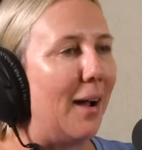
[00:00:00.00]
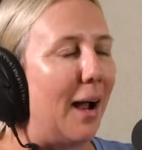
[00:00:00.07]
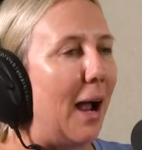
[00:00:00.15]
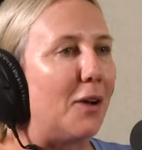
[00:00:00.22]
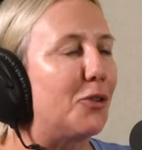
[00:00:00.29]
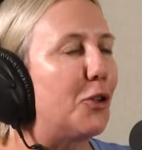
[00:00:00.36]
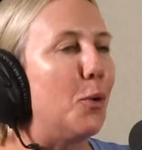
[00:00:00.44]

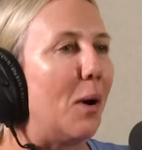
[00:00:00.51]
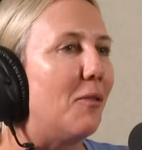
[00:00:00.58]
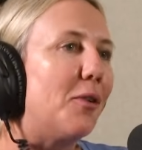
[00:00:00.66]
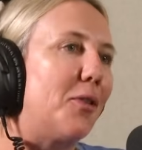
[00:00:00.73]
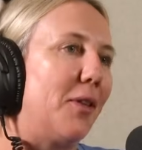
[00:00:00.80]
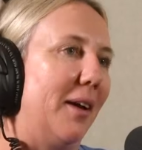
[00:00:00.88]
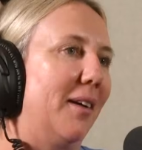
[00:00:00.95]
ask you
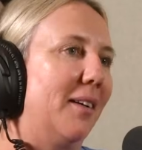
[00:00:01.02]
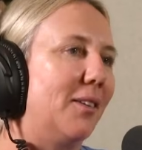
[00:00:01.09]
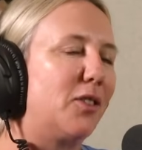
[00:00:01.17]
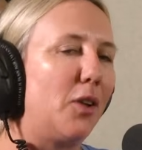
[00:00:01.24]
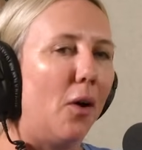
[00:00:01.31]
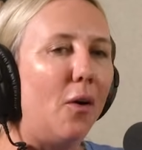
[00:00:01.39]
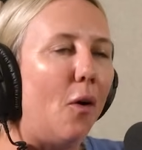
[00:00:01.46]
everything.
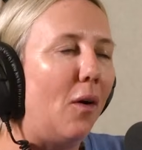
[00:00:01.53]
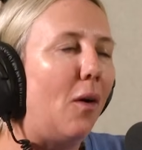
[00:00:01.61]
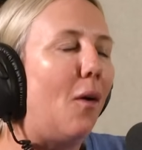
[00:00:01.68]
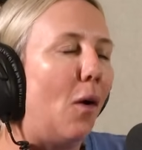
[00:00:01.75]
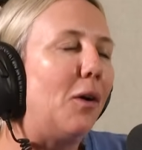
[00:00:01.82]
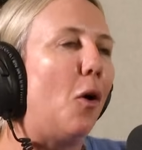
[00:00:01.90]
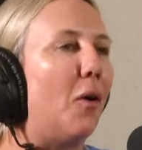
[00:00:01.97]
So
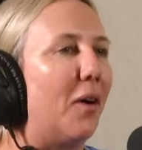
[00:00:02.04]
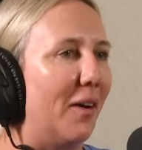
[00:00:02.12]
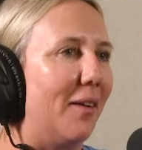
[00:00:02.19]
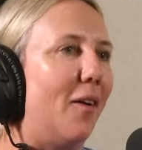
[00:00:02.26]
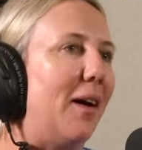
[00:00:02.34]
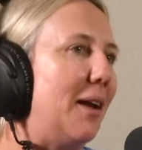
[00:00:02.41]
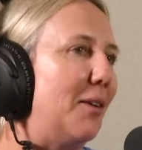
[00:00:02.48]
I got
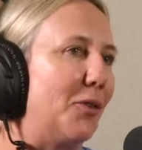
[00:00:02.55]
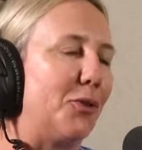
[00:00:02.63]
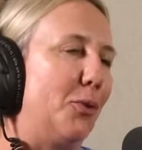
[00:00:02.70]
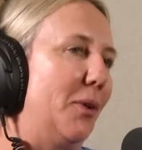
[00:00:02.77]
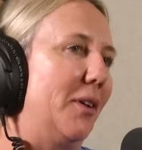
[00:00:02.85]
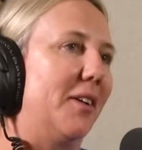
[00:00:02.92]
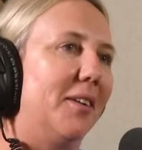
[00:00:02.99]
it. I
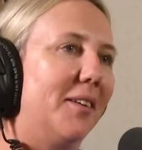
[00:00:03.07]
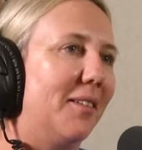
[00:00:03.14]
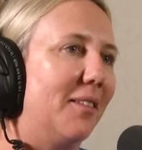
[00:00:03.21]
understood it.